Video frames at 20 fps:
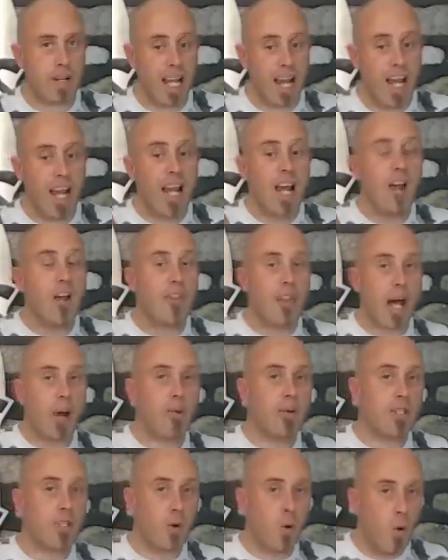there. That
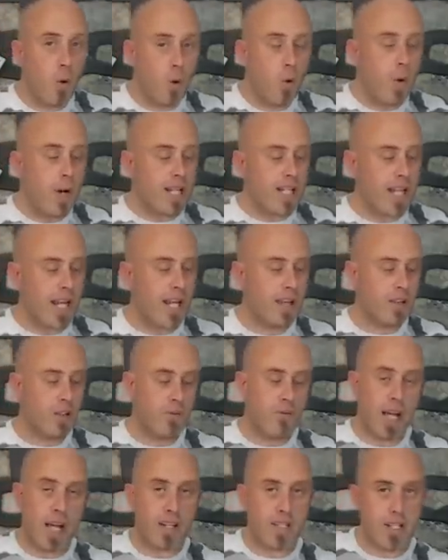one's always had the
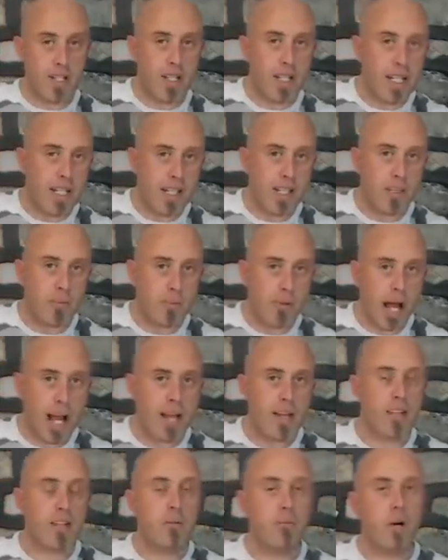Vector in the
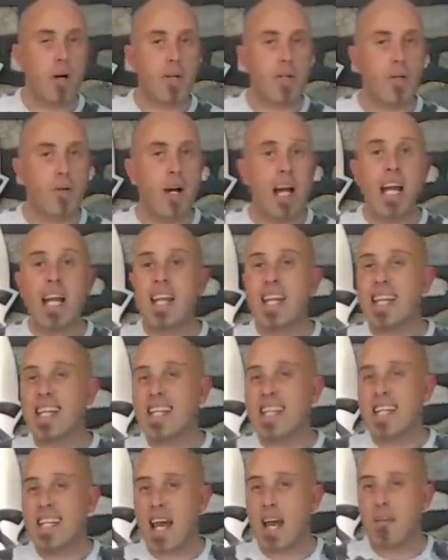back of the model,
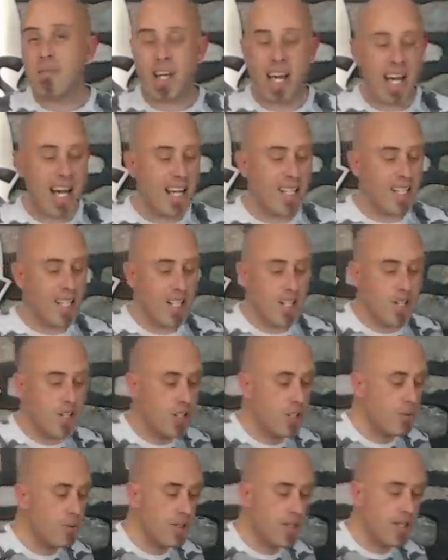never had an
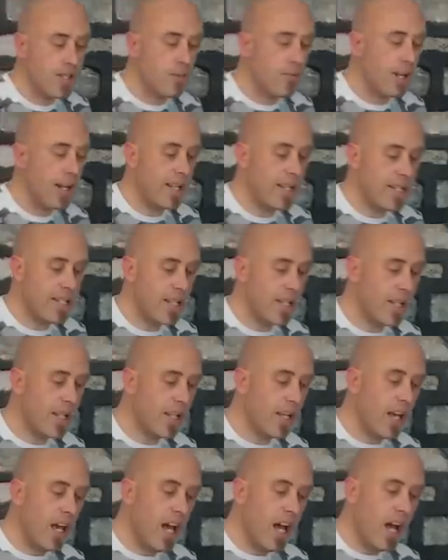issue with
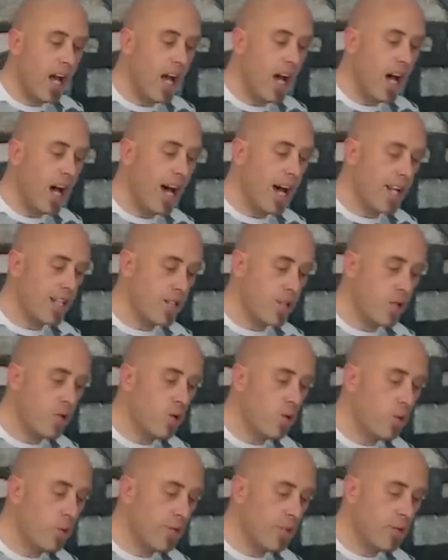stability at
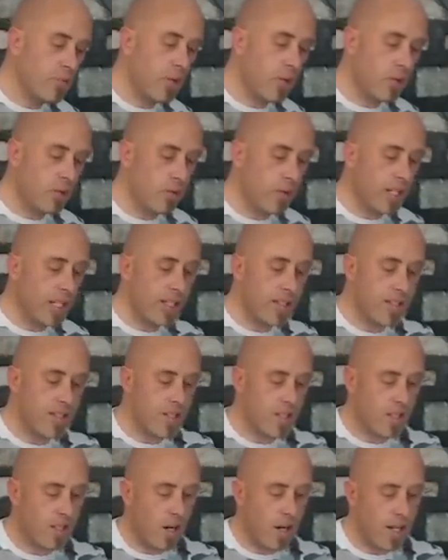all with the model in the
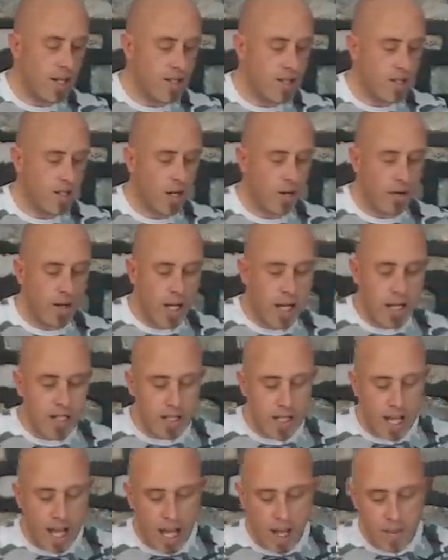sky. So
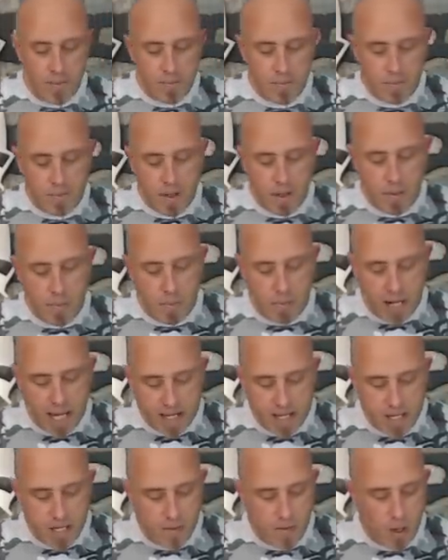yeah,
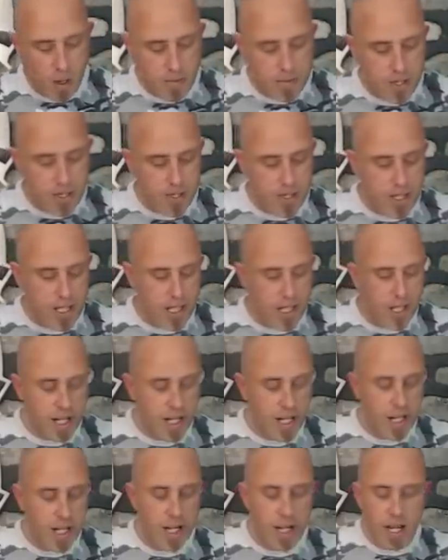plenty of options in
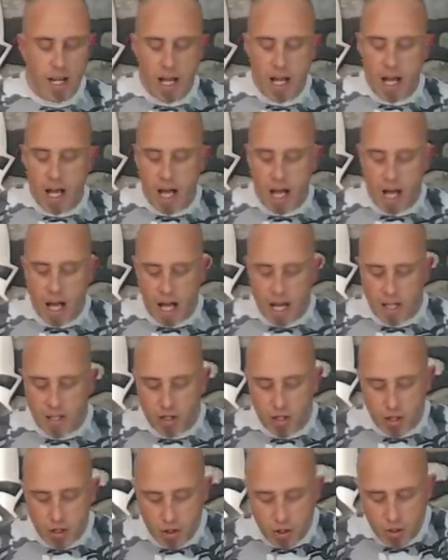here.
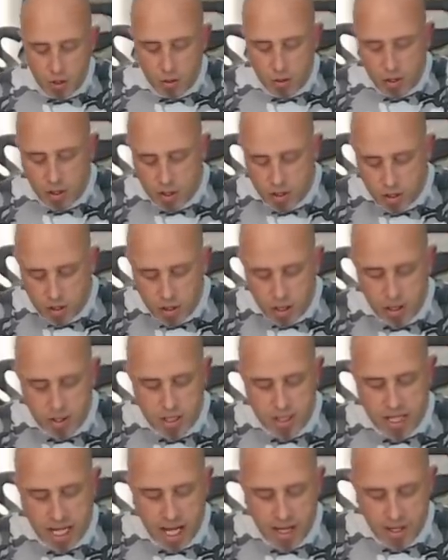You could
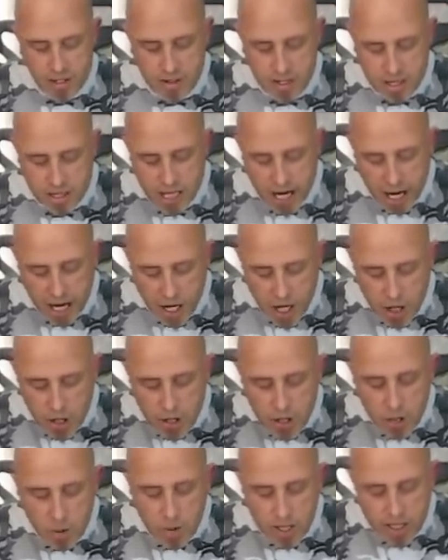stack those in there.
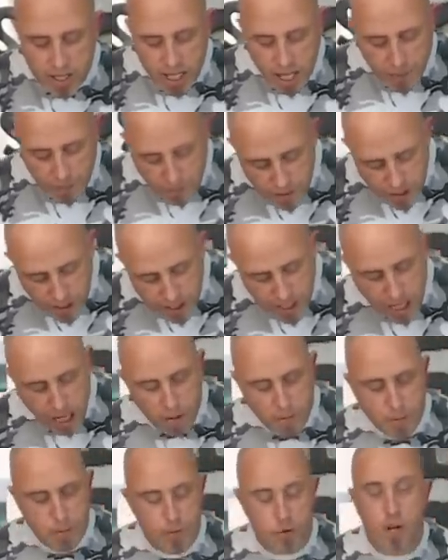You would definitely
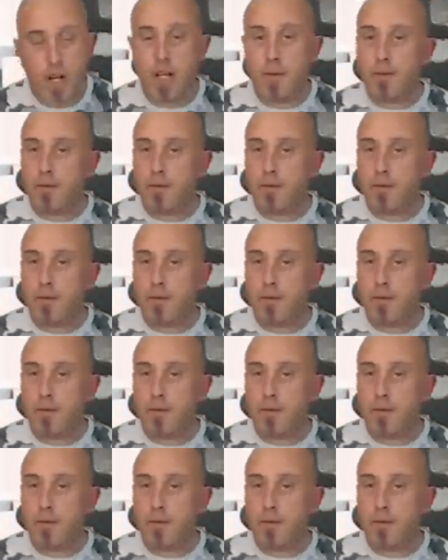get three